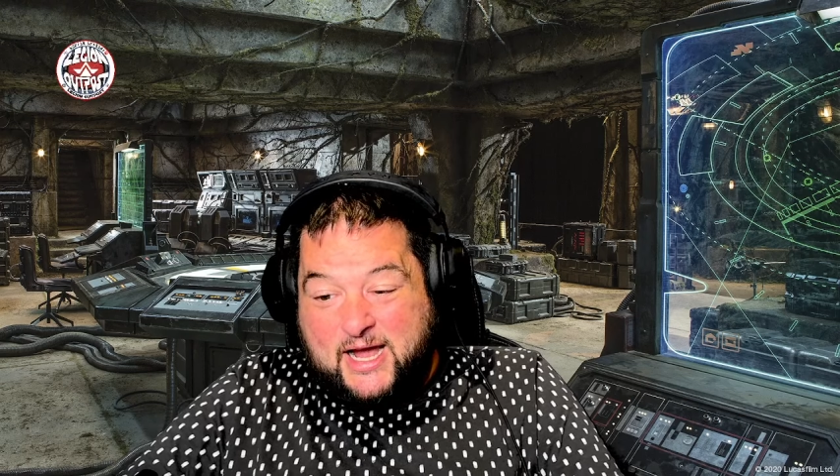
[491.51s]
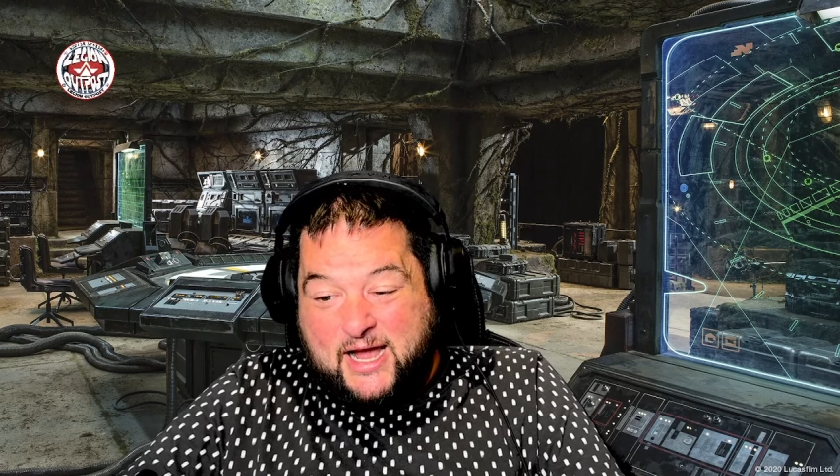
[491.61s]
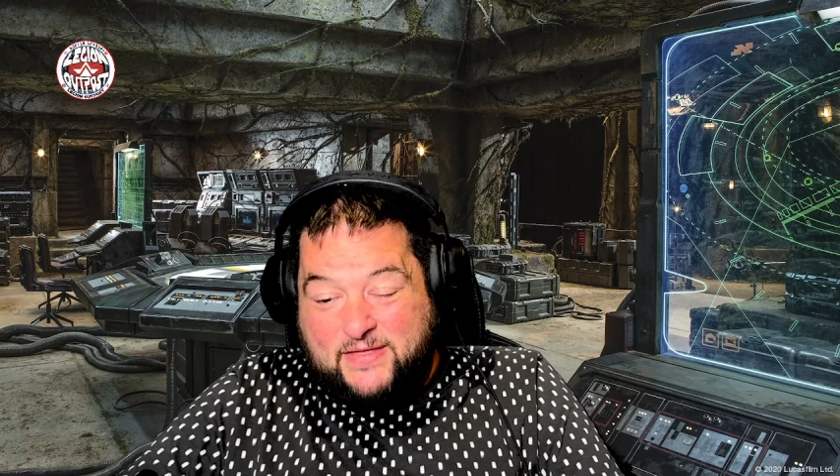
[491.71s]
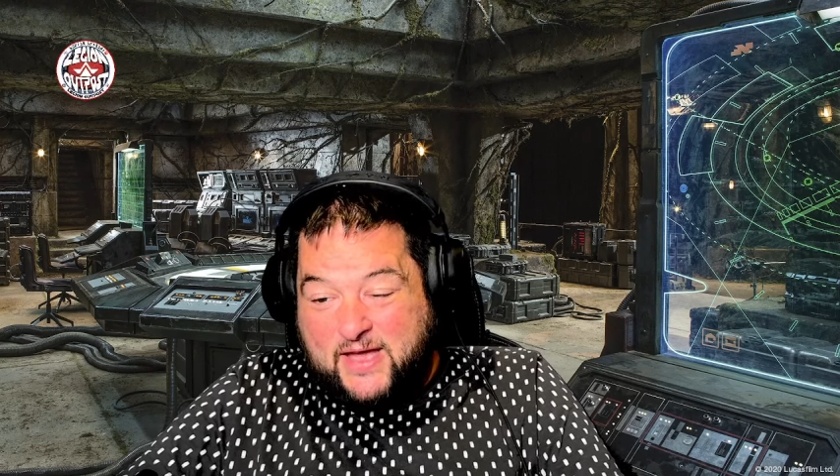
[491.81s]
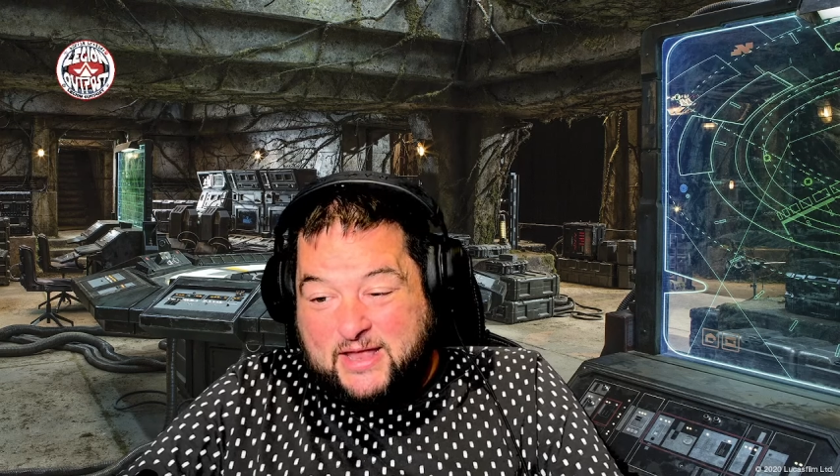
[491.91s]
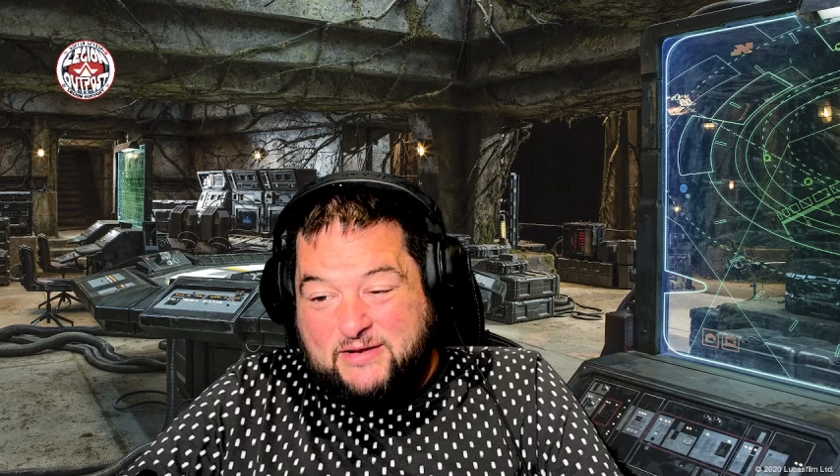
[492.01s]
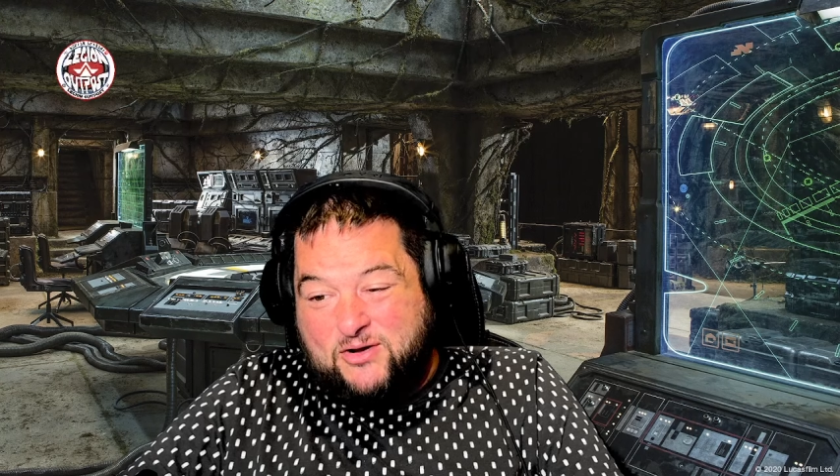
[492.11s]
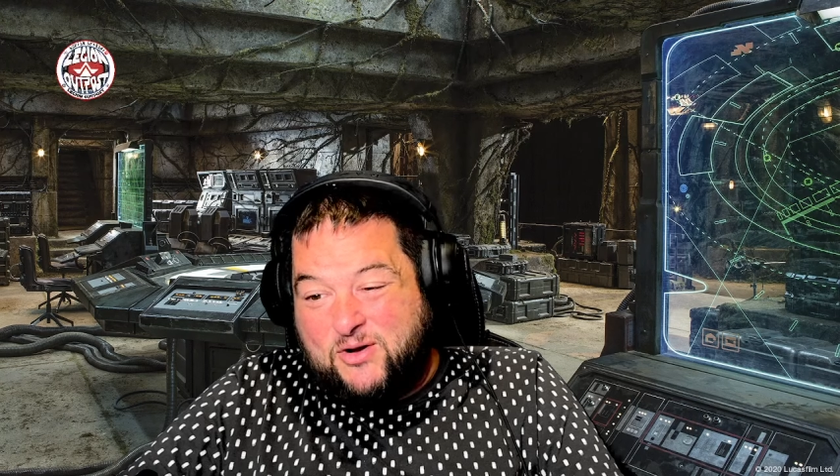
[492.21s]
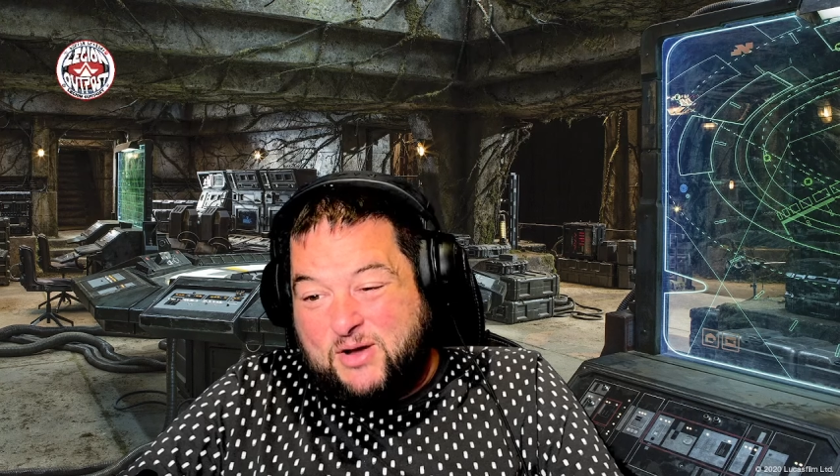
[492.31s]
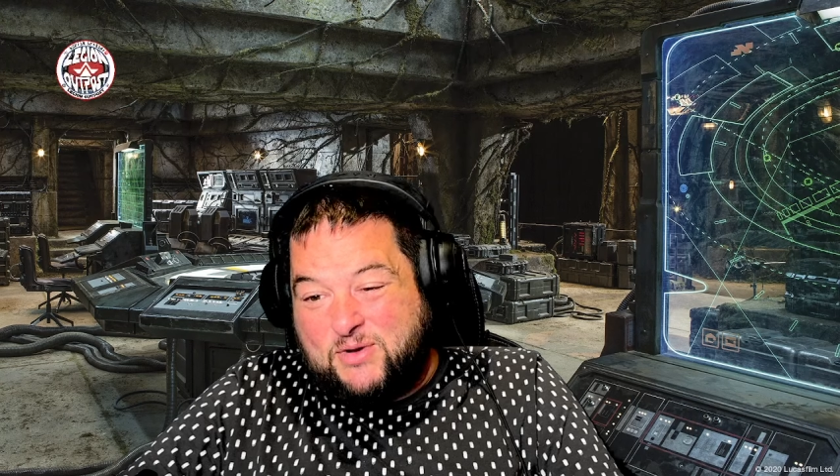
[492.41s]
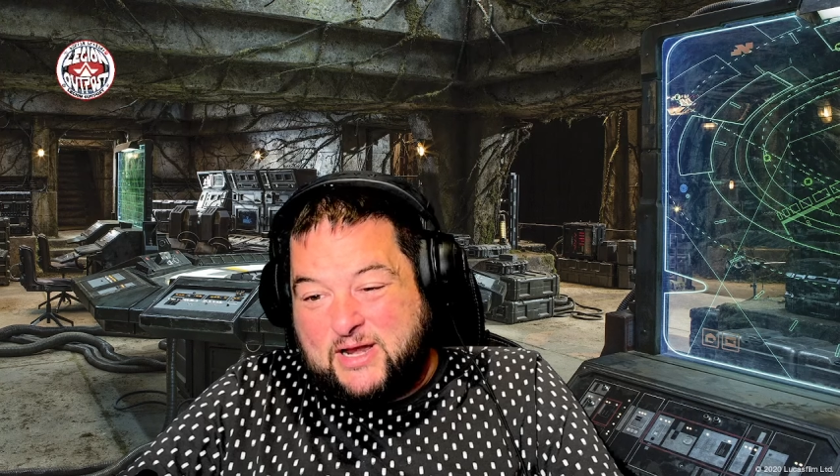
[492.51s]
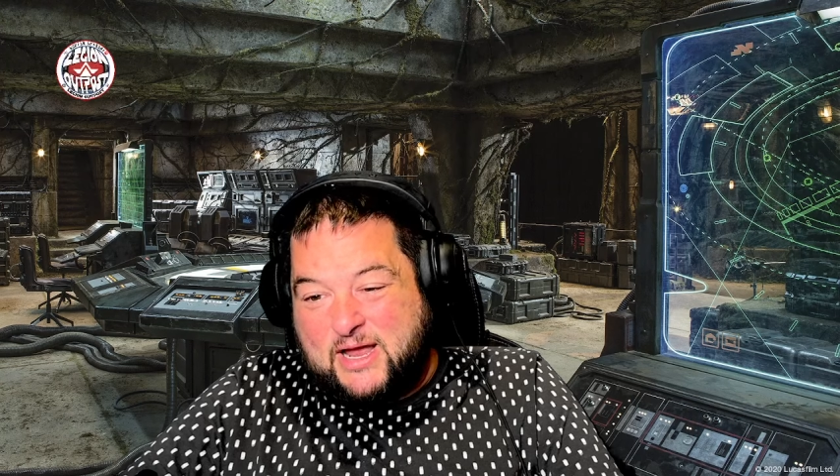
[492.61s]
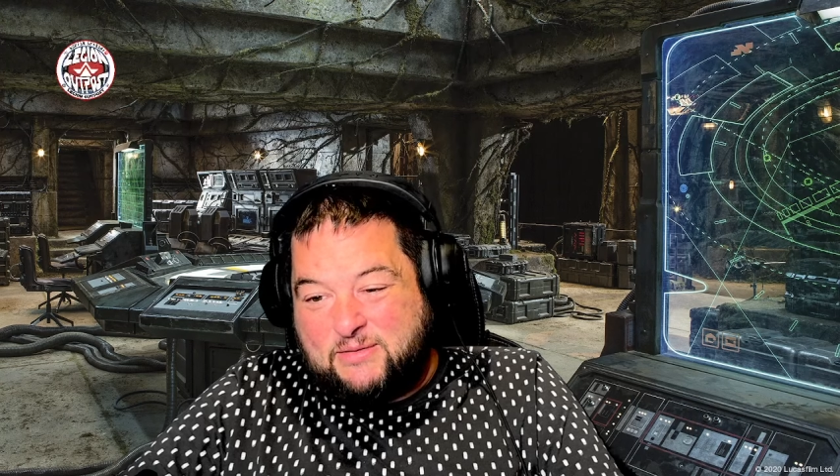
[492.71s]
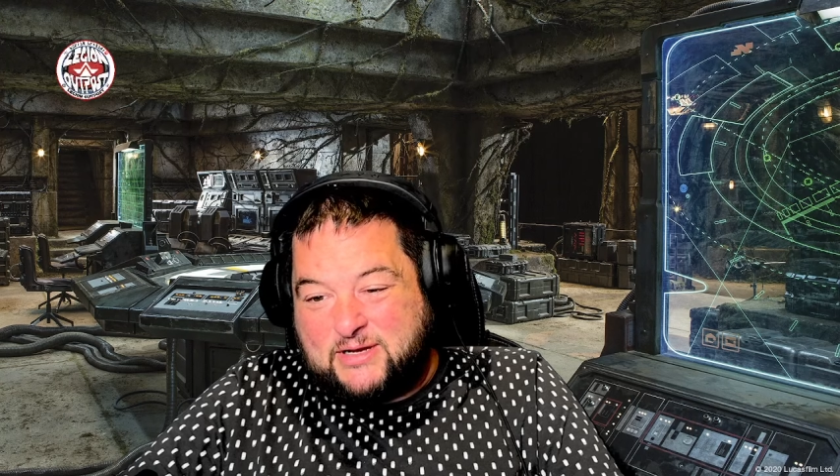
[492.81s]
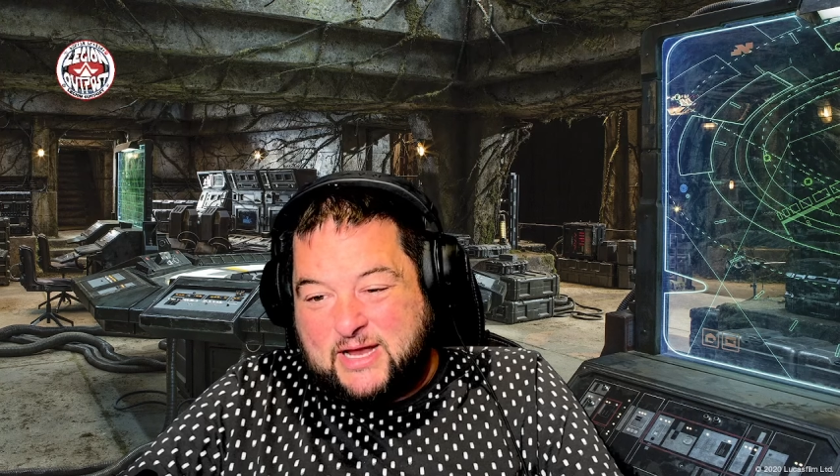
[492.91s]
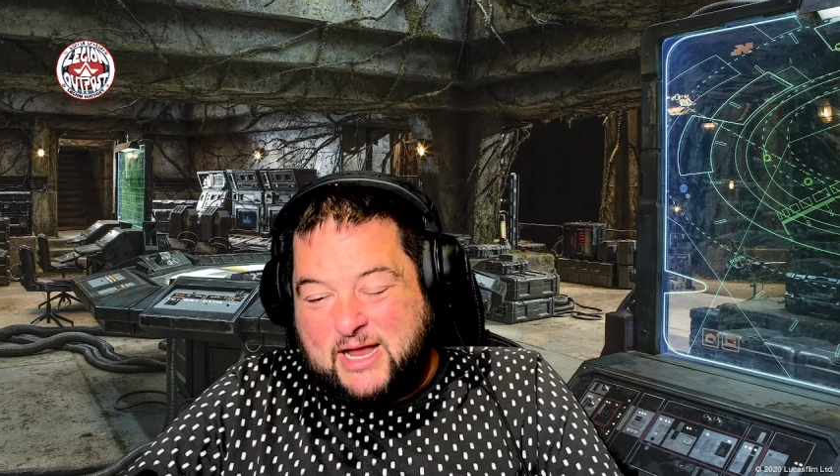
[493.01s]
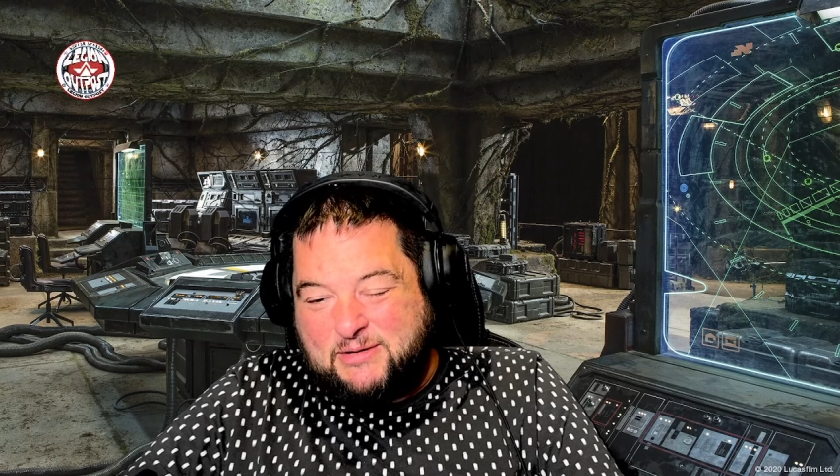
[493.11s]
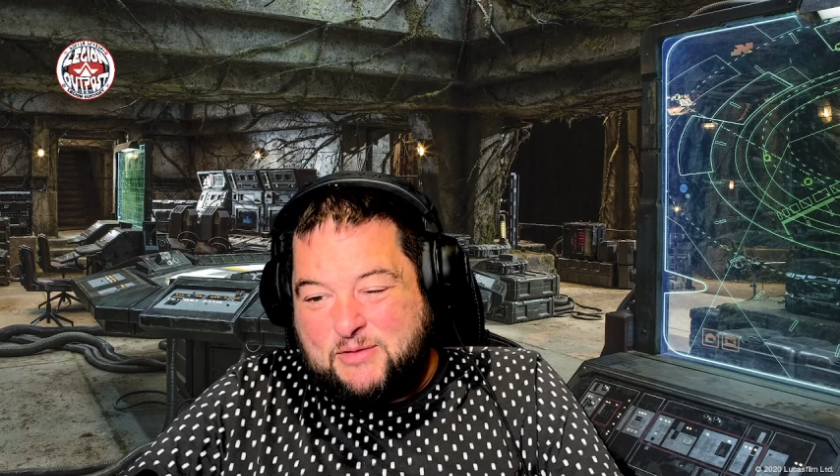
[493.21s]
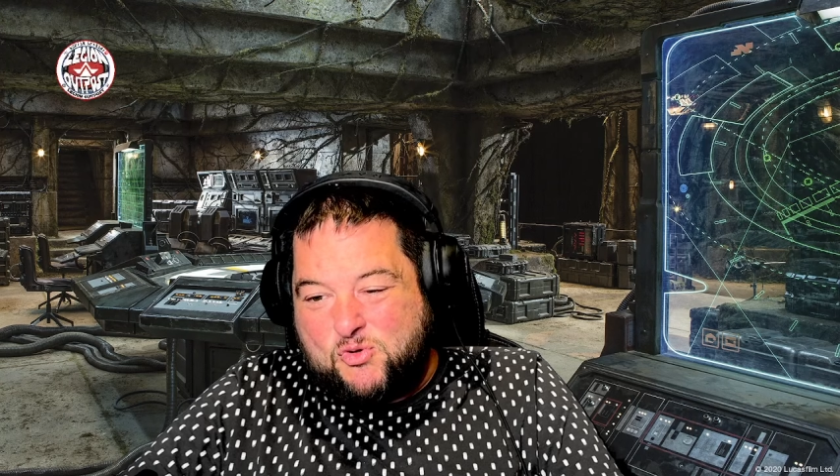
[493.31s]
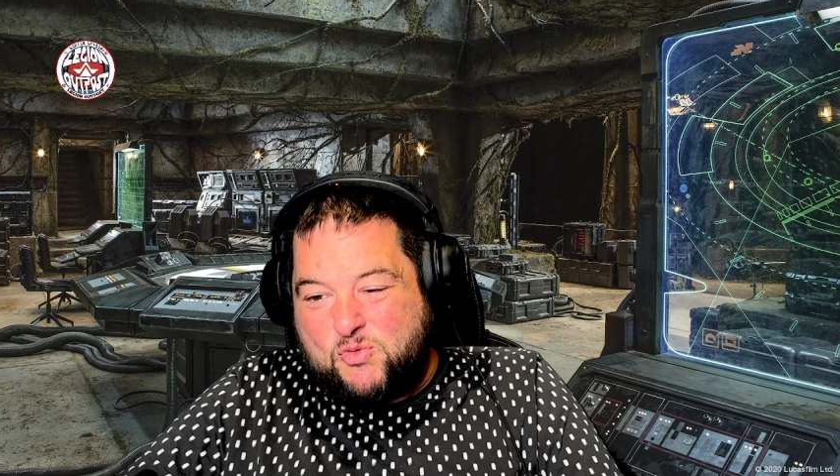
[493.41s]
I thought, no,
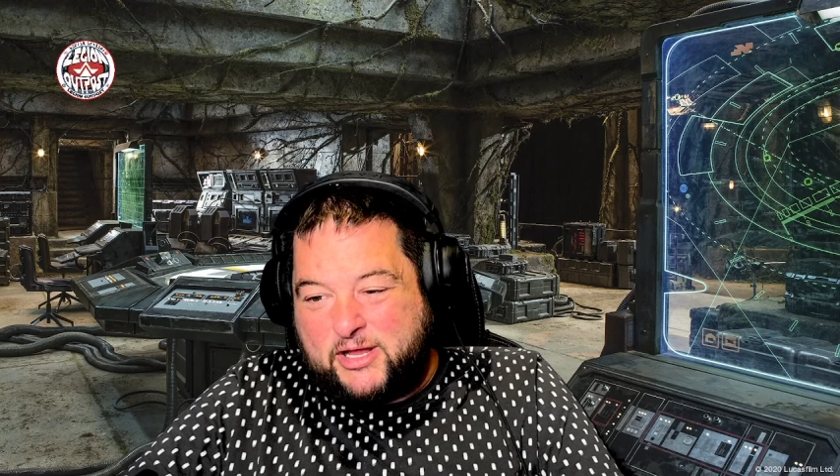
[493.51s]
I'm